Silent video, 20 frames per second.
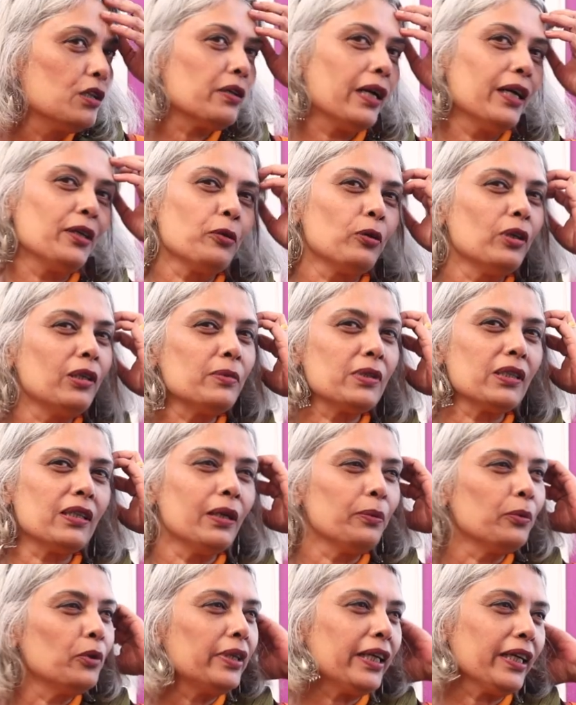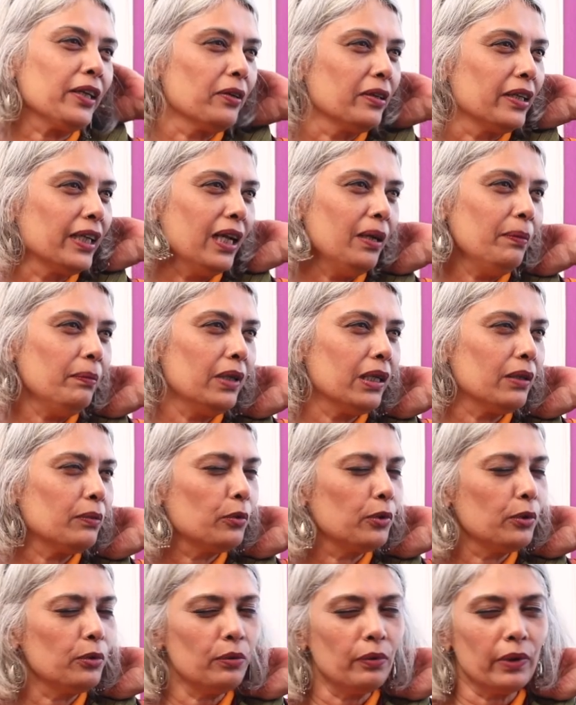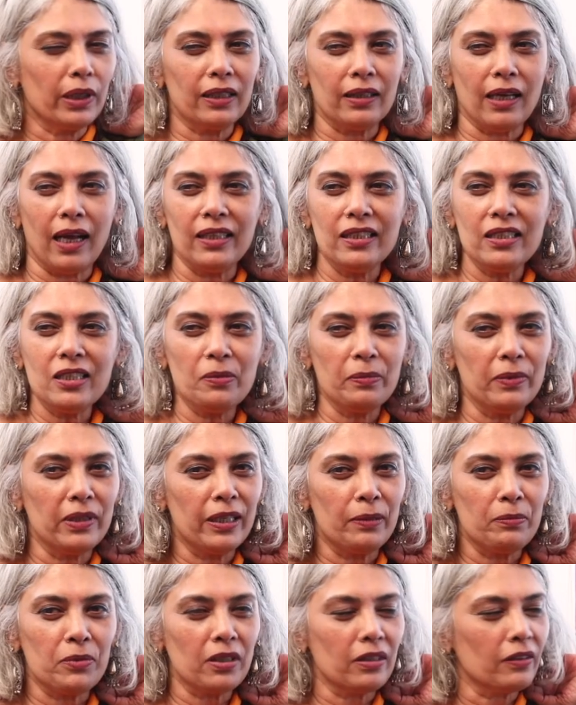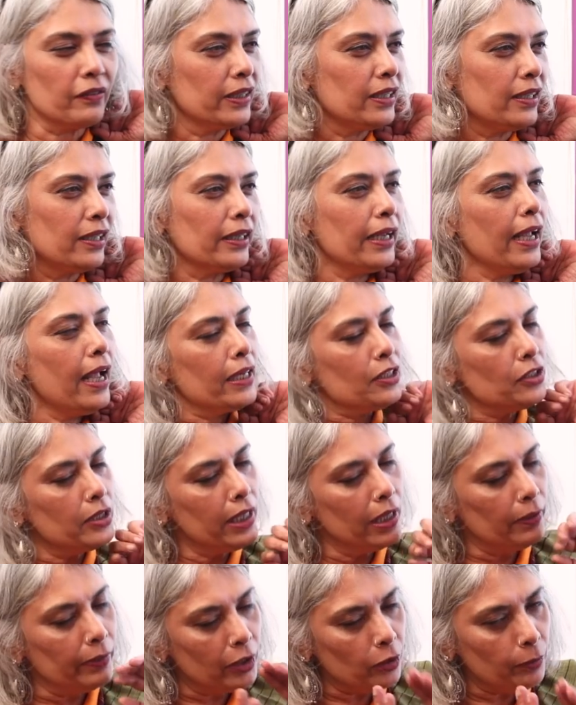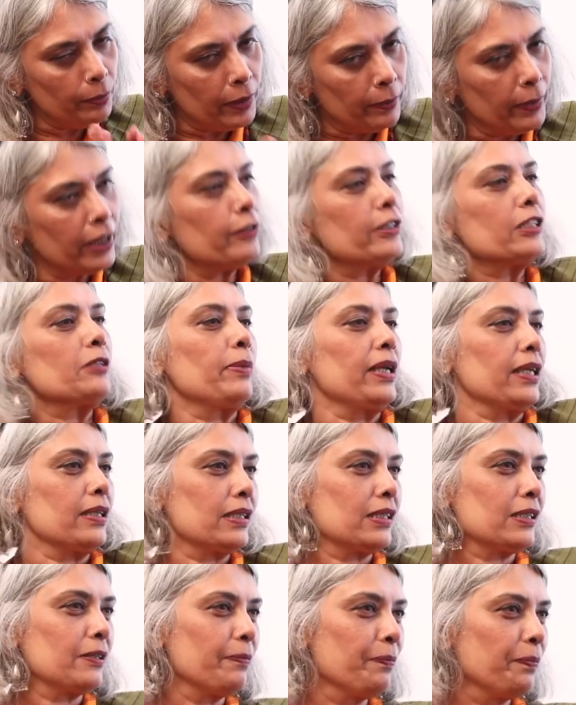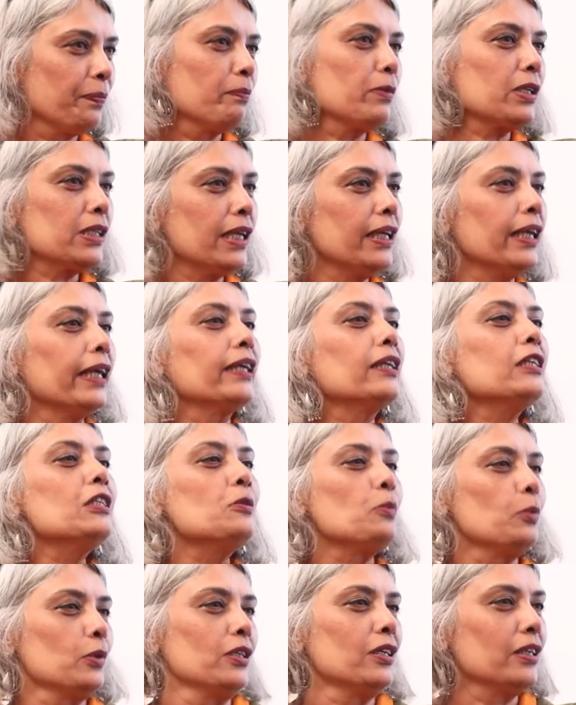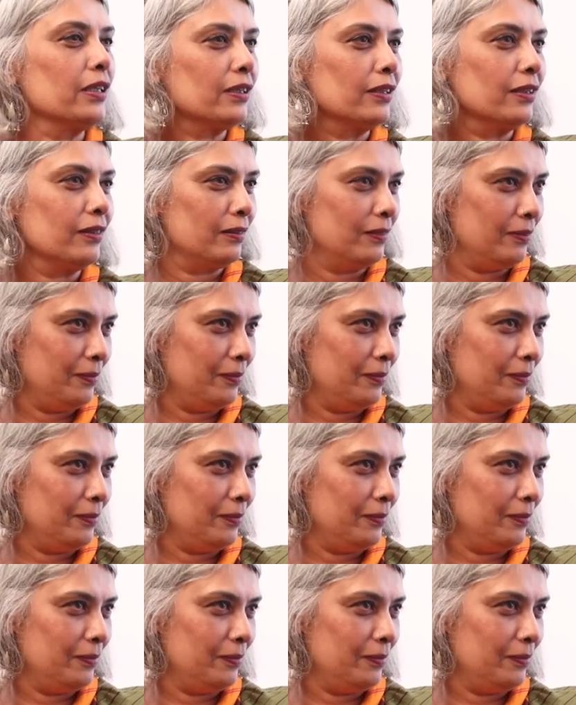so I told him sir I won't take your time na varum 5 nimshathukku vandirke actually I went to pay my respects because I like his work